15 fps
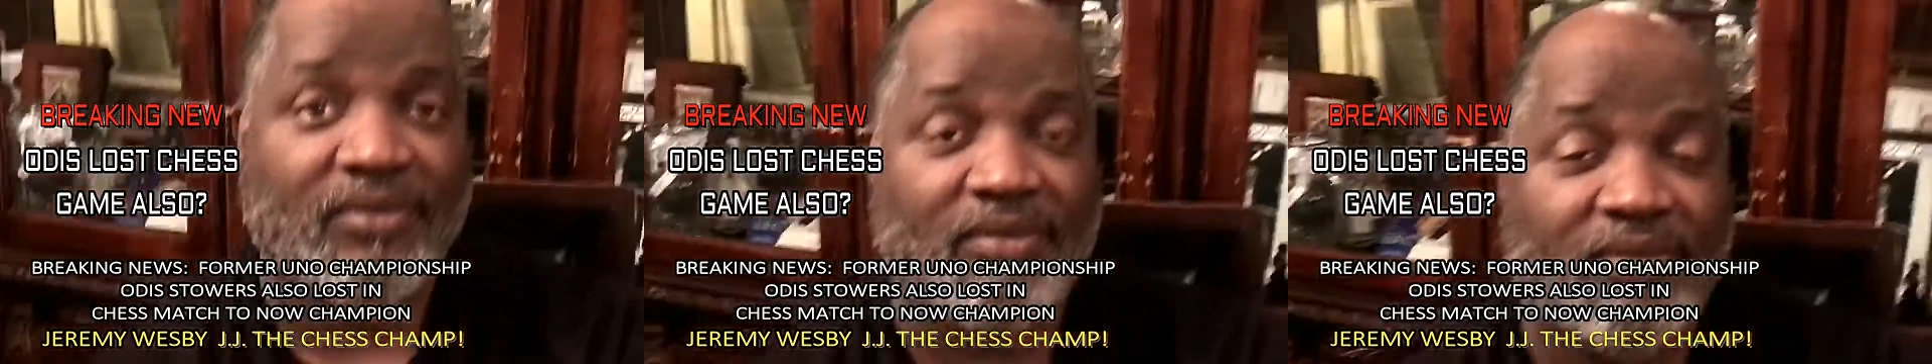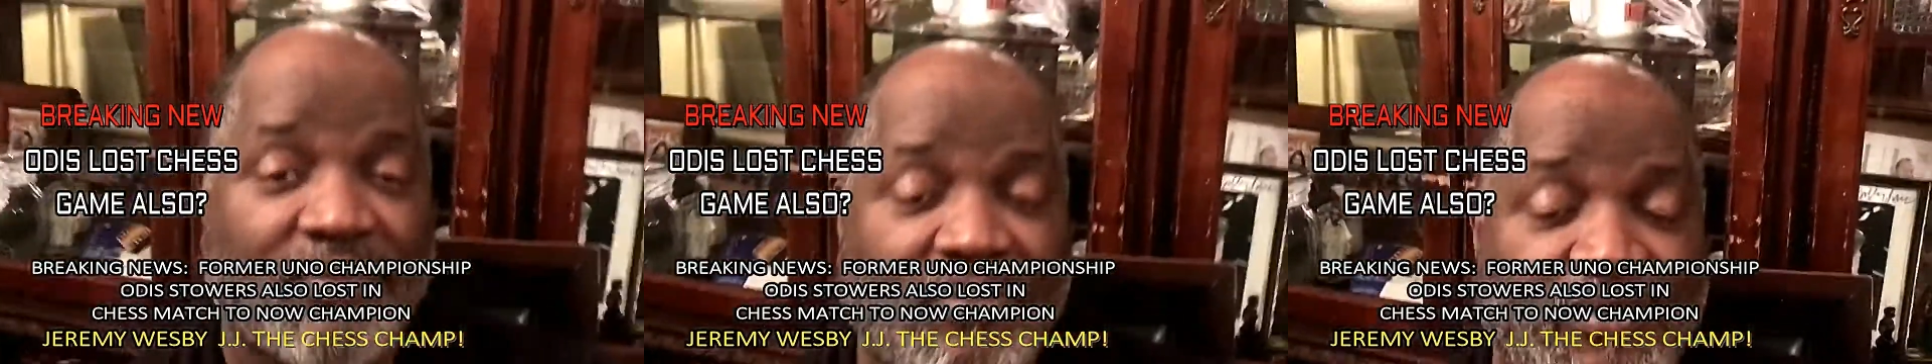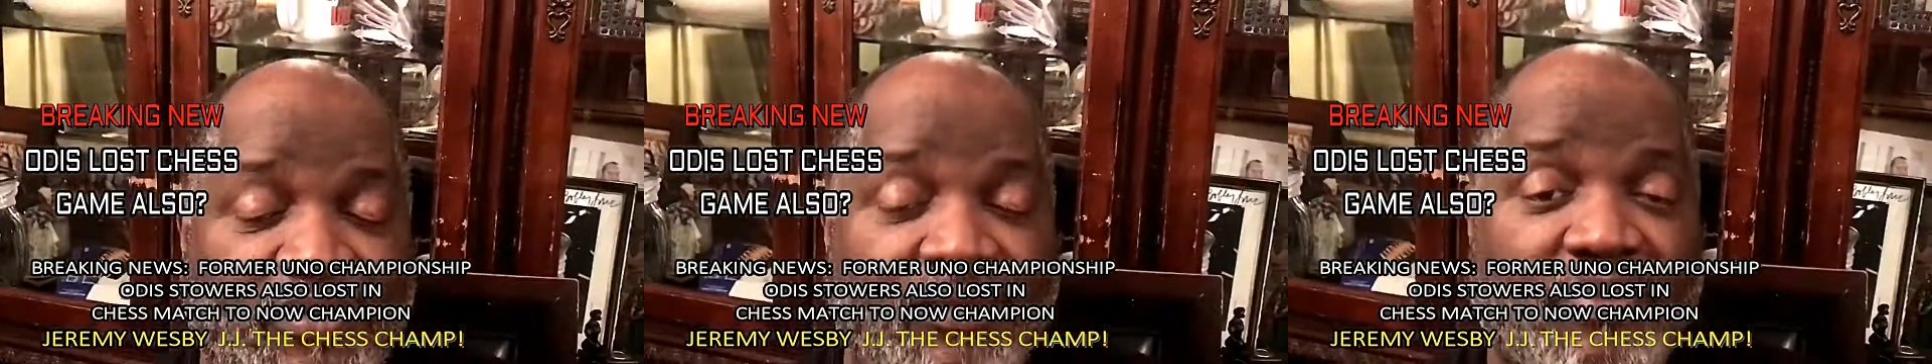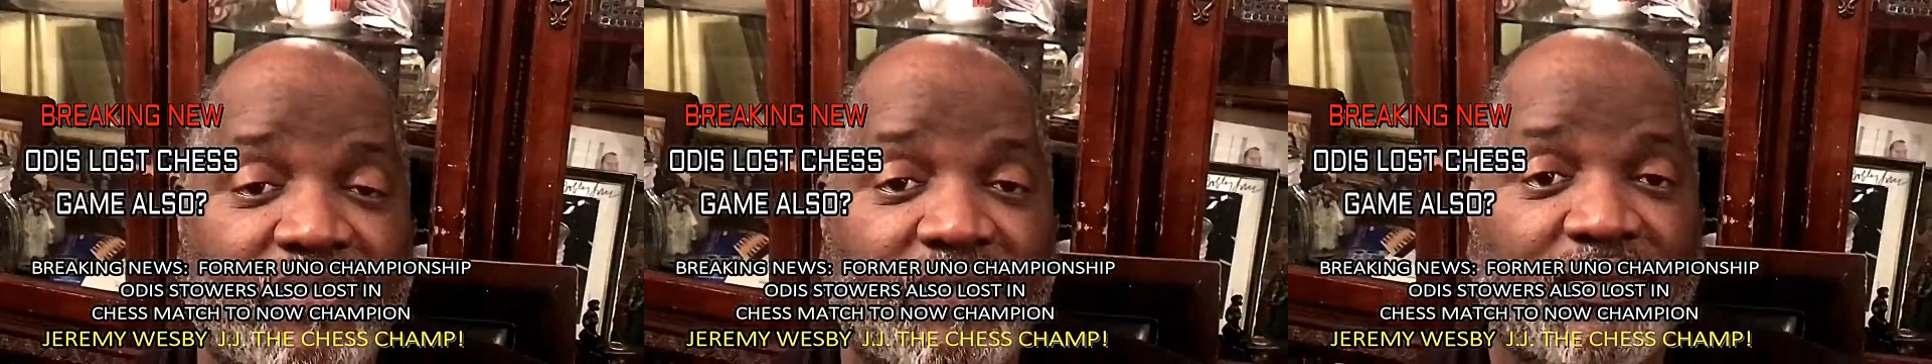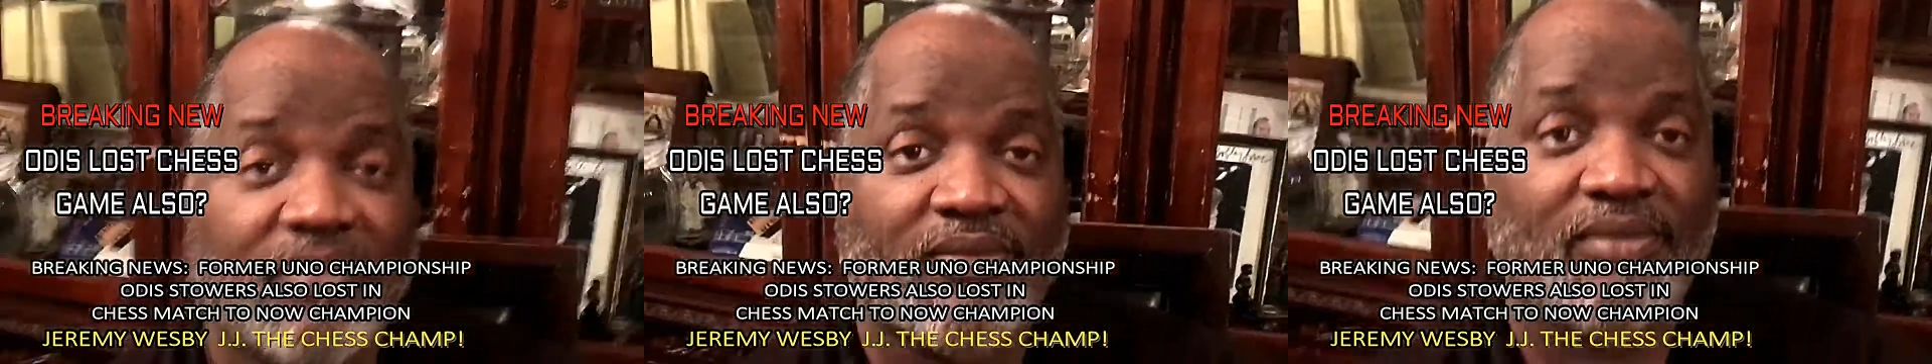also
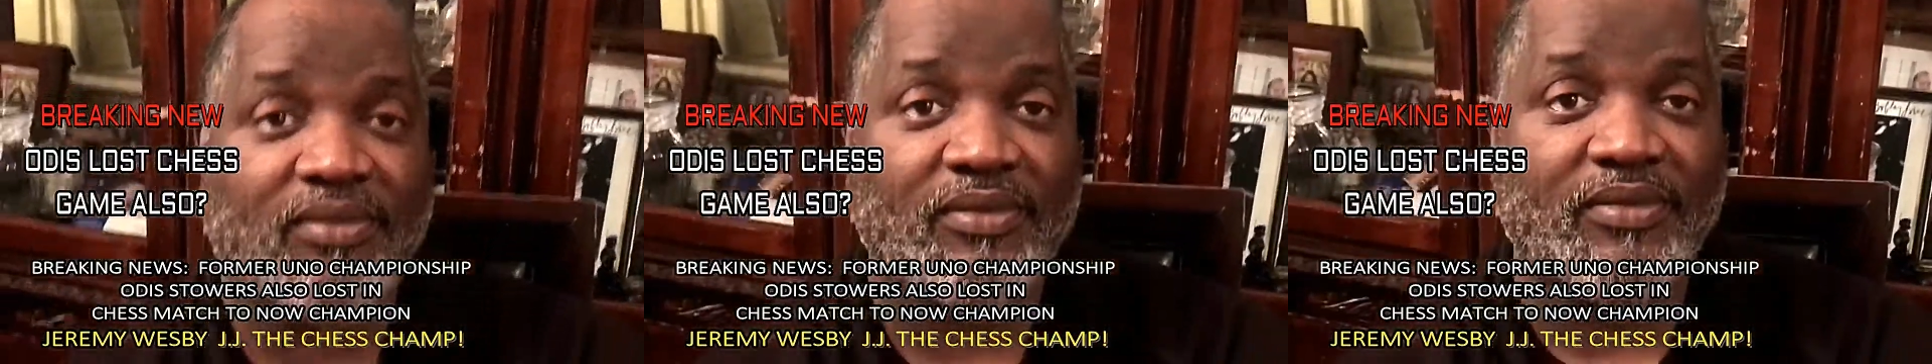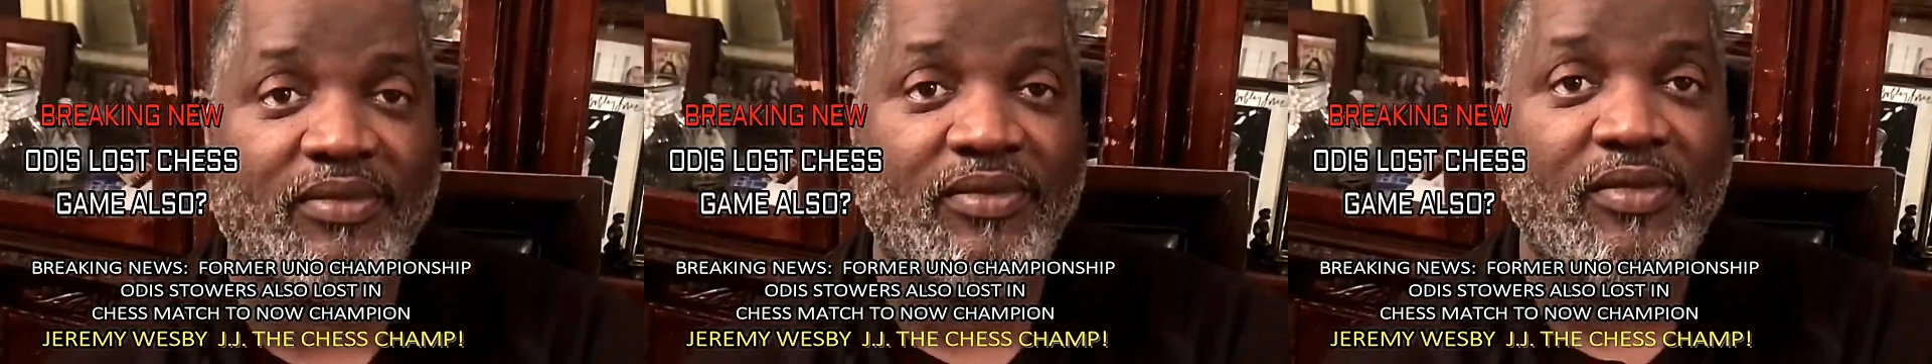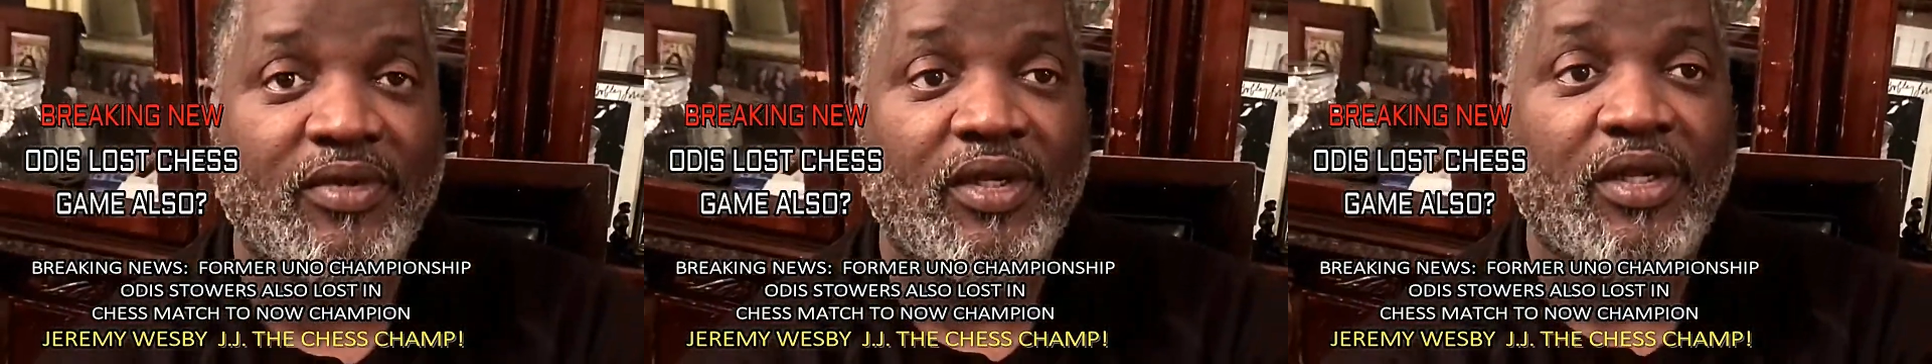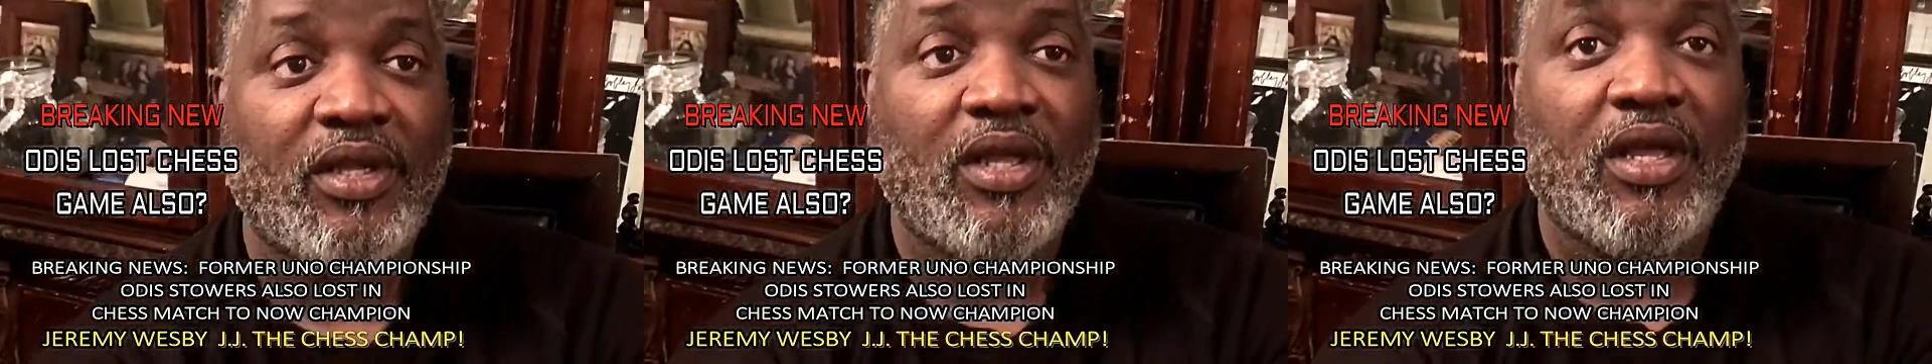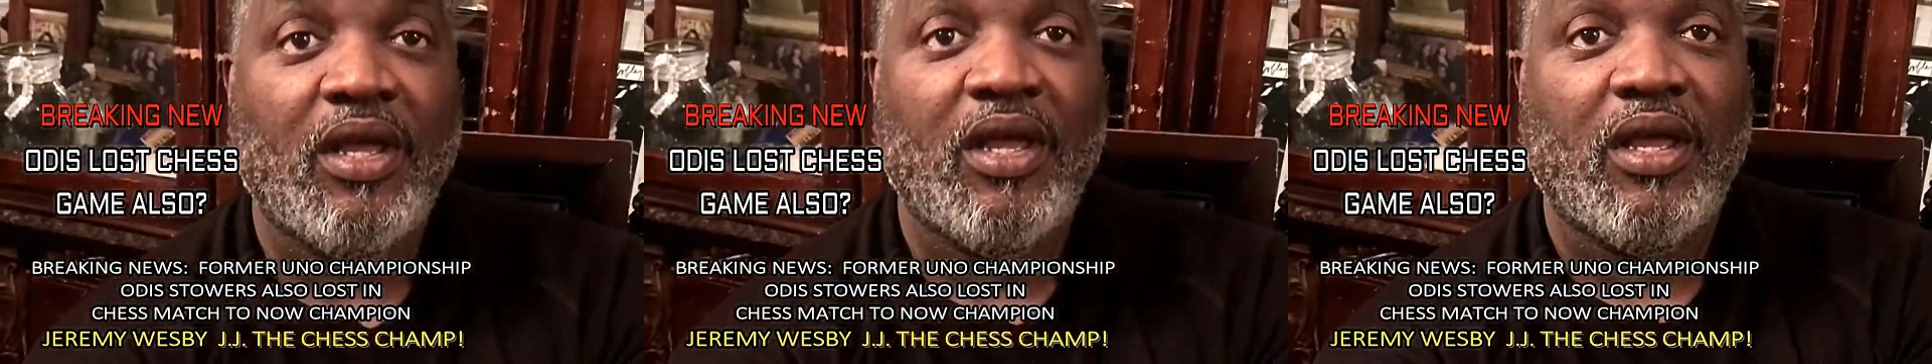beat you in
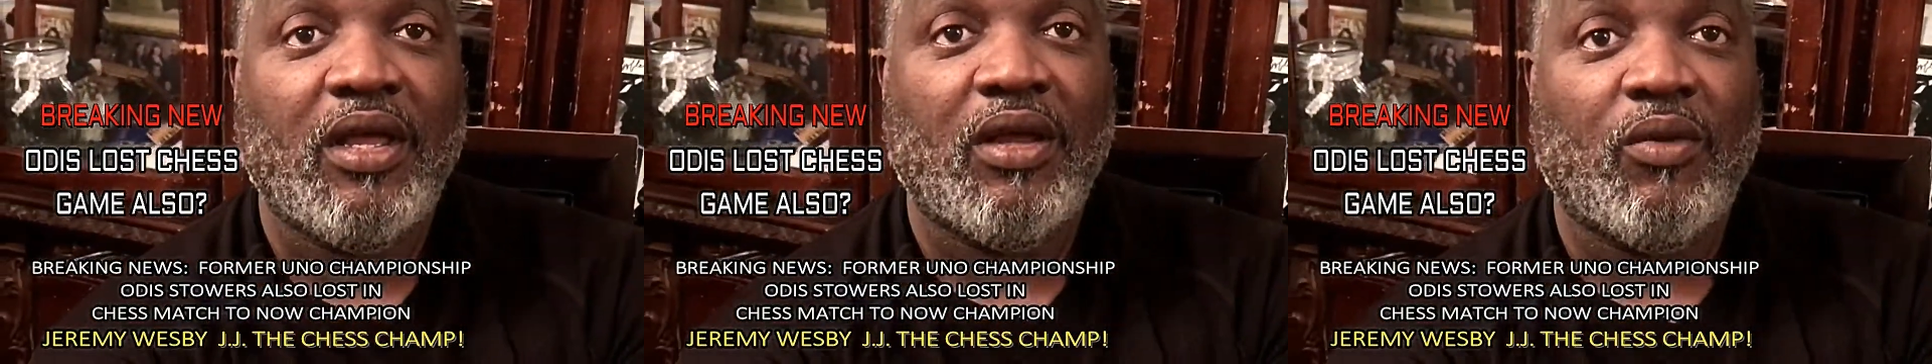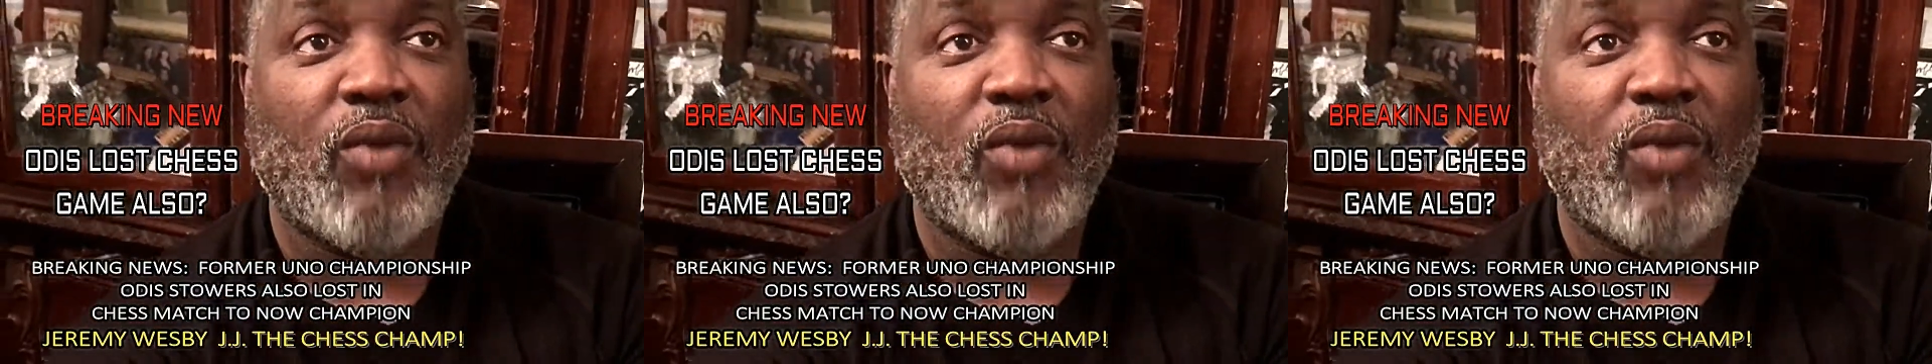chess.